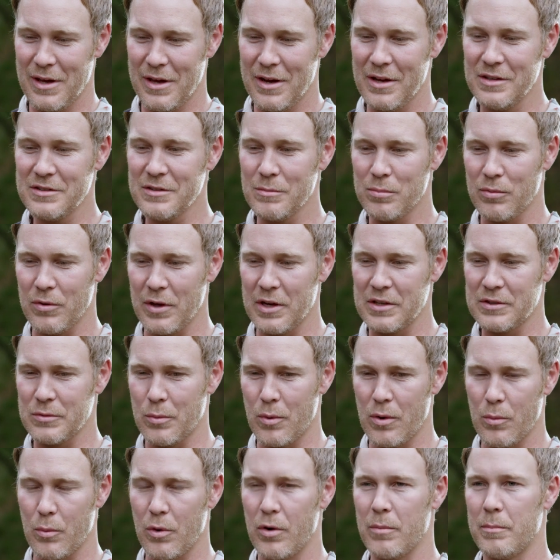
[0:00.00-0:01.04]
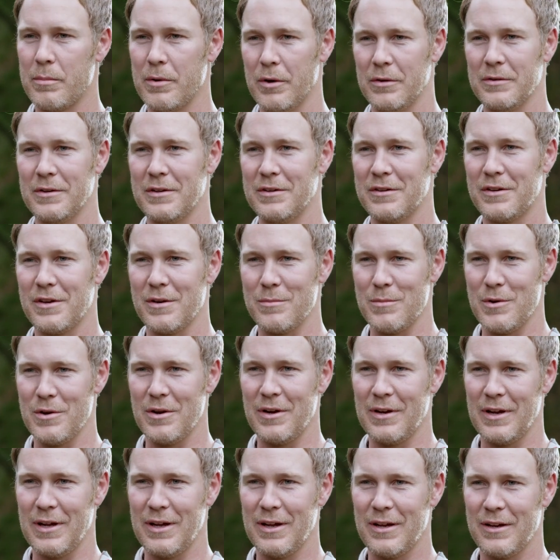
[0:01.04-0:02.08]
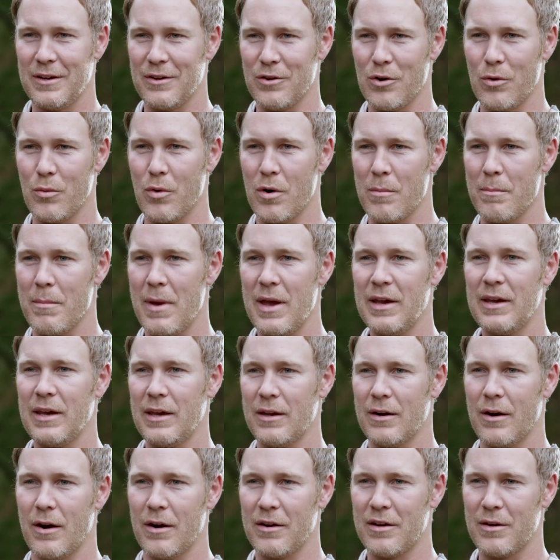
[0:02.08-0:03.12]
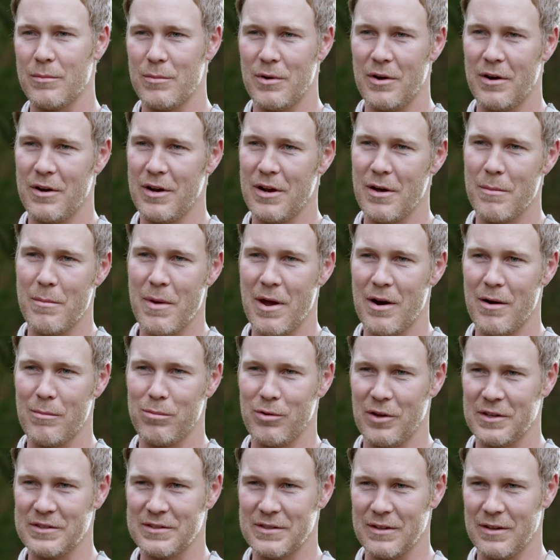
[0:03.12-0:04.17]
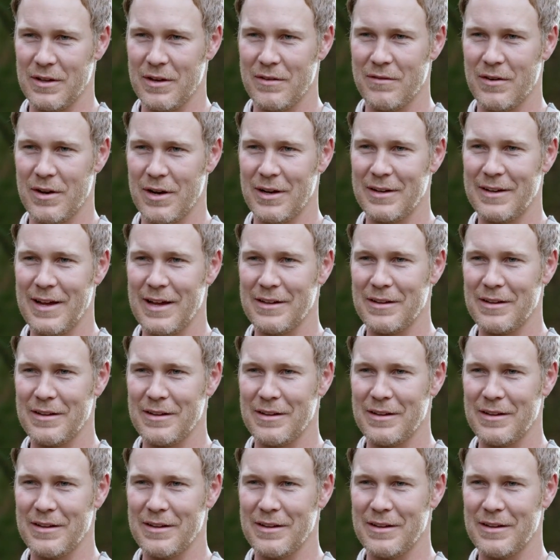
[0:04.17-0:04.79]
It is a place where we're building community. You know, we're making our community a better place to live on a